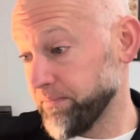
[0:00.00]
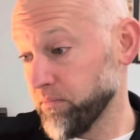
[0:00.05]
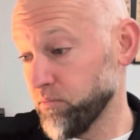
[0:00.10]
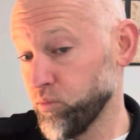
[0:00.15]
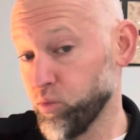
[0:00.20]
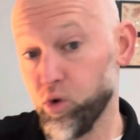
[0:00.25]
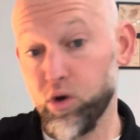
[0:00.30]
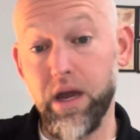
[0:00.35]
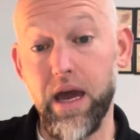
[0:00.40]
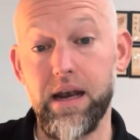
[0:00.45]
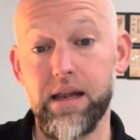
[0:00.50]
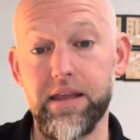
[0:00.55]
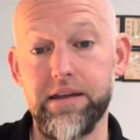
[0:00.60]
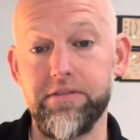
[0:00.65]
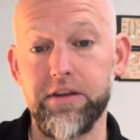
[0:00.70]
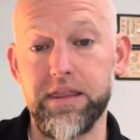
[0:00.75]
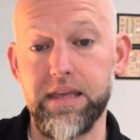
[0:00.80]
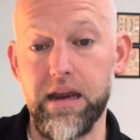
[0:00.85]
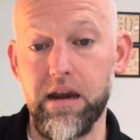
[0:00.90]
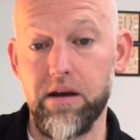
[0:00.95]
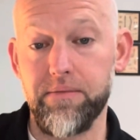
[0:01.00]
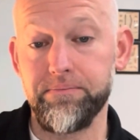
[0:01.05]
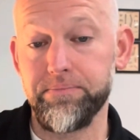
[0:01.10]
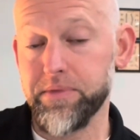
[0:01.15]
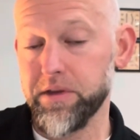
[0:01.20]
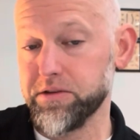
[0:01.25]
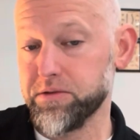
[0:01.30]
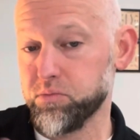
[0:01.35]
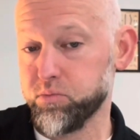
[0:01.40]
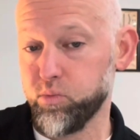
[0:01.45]
We'll kind of leave it there.
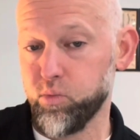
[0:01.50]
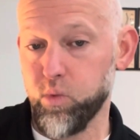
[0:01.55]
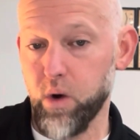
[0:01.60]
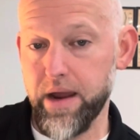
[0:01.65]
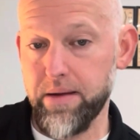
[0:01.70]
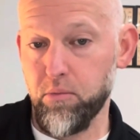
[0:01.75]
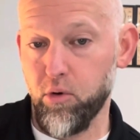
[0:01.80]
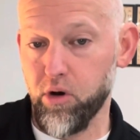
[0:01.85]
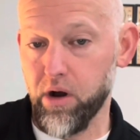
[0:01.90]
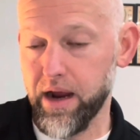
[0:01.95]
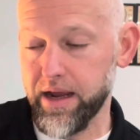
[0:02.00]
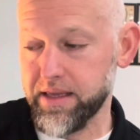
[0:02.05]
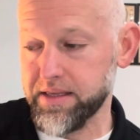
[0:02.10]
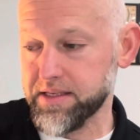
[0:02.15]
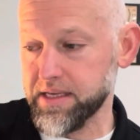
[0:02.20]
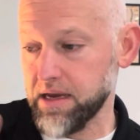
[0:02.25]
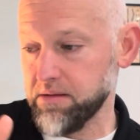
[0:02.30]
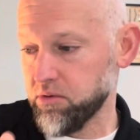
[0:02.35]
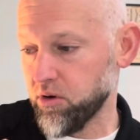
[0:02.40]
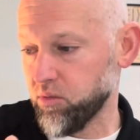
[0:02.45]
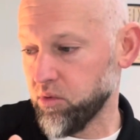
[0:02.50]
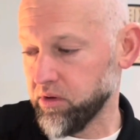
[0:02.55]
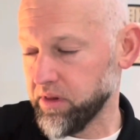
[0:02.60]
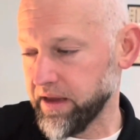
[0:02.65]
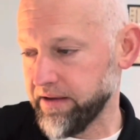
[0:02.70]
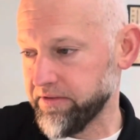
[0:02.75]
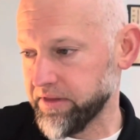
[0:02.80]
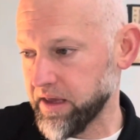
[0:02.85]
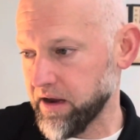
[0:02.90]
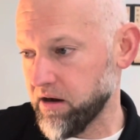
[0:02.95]
There's way more I could say, but we'll
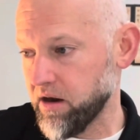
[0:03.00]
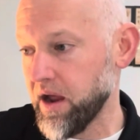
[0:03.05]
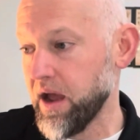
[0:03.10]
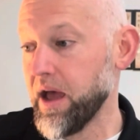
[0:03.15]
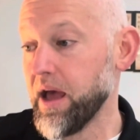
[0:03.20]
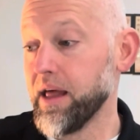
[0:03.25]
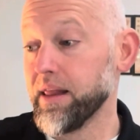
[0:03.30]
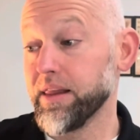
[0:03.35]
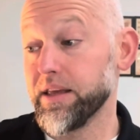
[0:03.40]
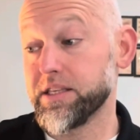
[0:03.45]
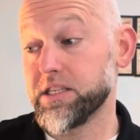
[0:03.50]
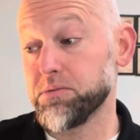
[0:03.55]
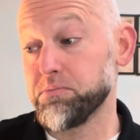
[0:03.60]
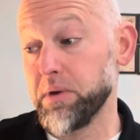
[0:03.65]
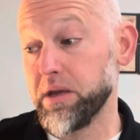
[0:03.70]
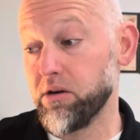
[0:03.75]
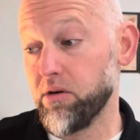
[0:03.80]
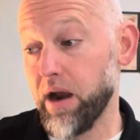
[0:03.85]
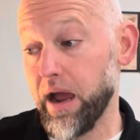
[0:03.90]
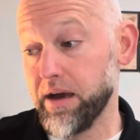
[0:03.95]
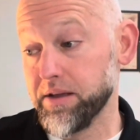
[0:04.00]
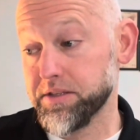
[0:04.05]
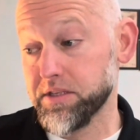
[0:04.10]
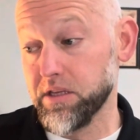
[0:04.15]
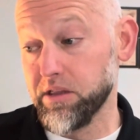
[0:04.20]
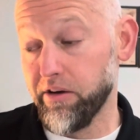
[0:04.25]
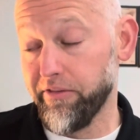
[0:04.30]
leave it there. Let's spin around to the